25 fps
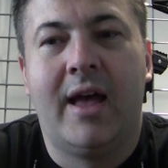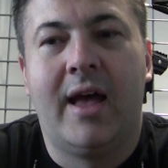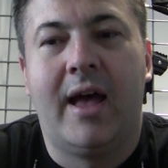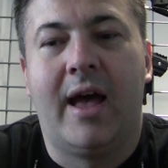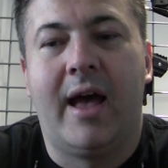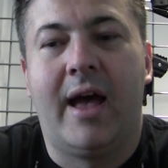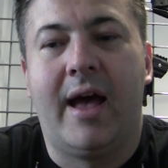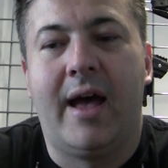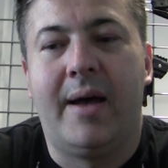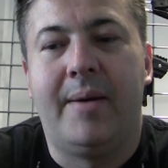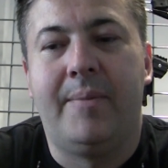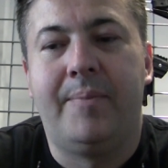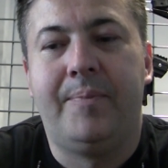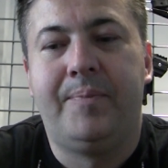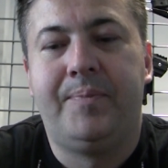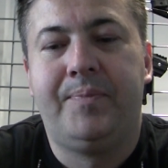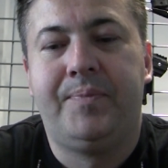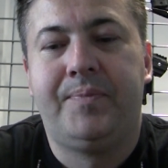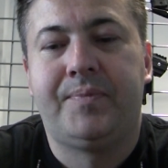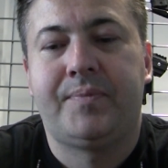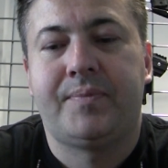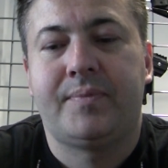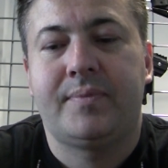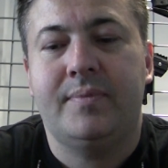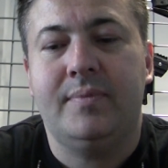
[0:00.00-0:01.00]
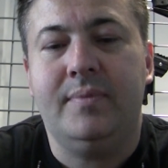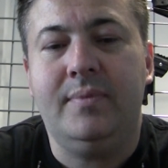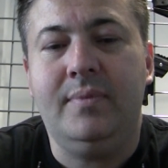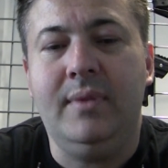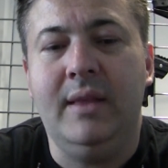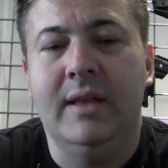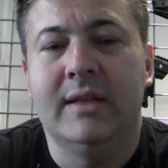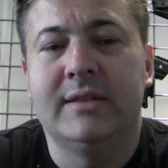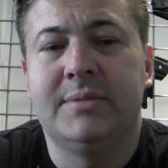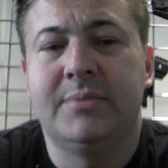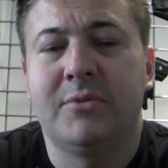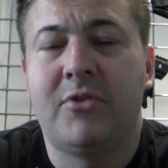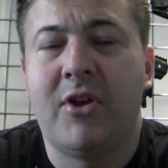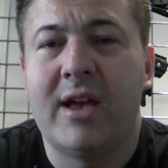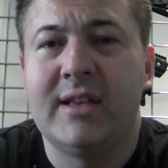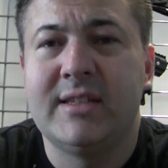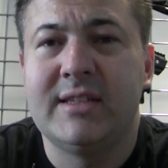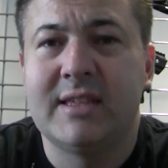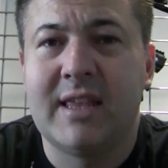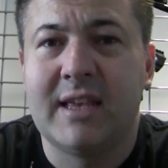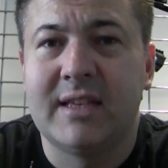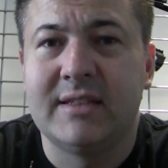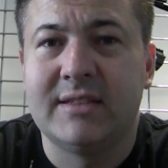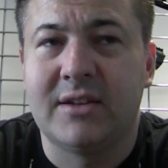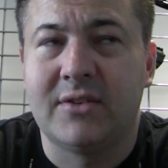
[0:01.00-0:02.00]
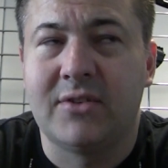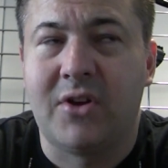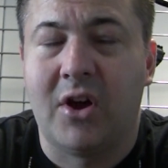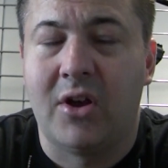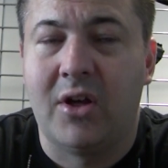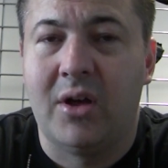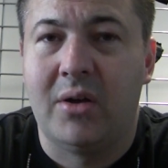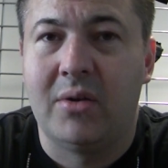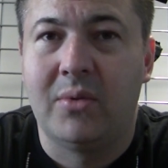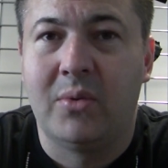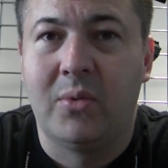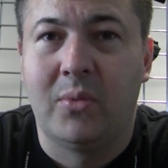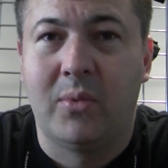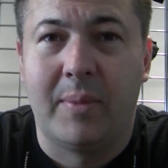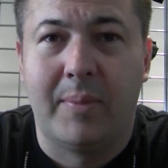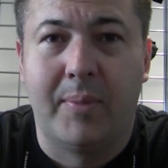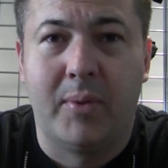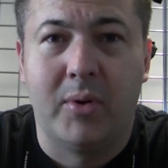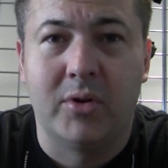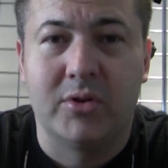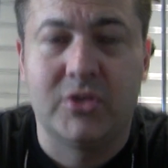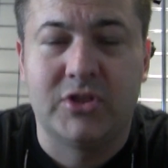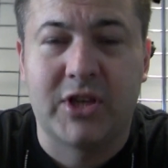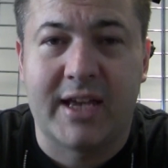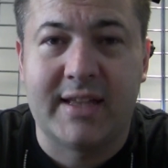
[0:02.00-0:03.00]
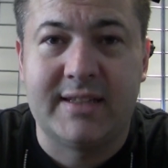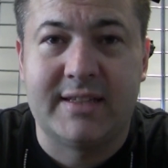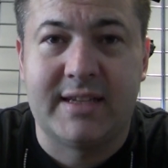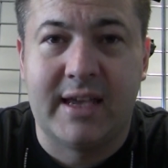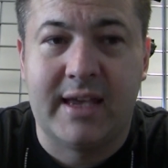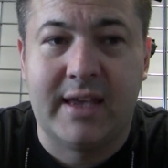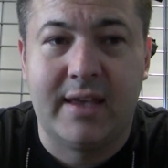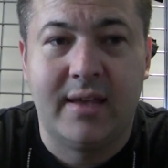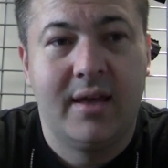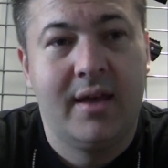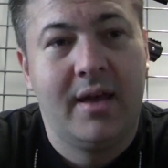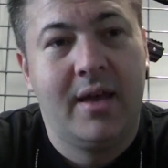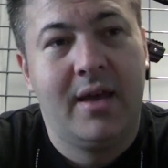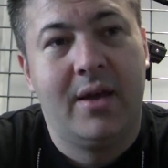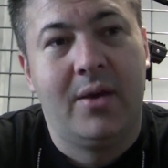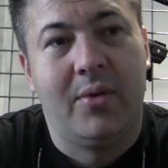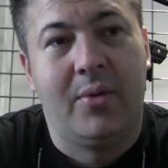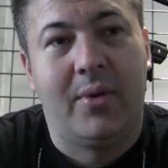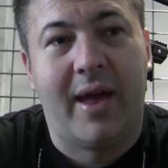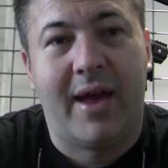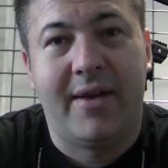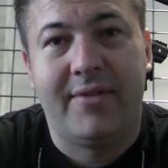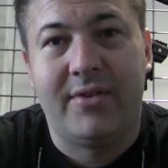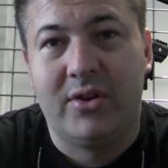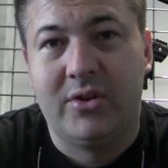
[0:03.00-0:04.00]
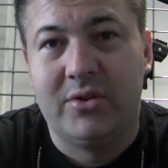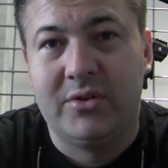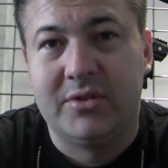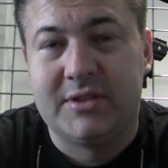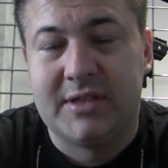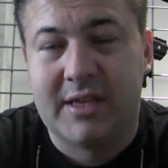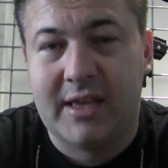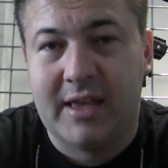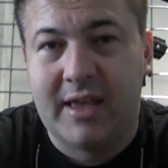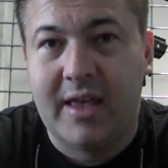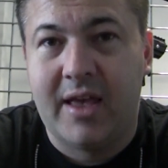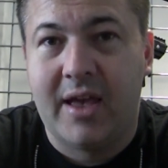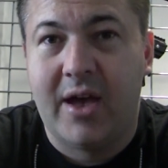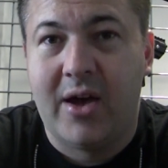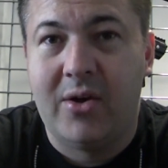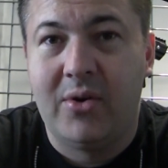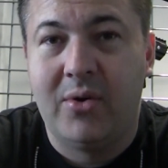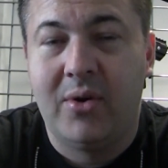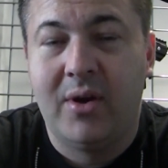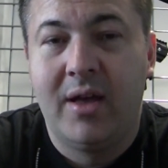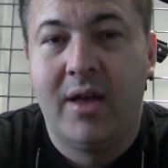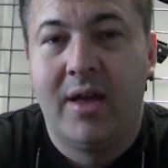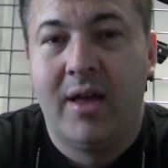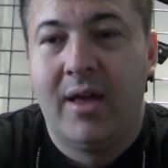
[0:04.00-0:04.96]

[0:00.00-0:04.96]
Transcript: Um, some crazy things have gone on. We bought JT. We have a new CEO.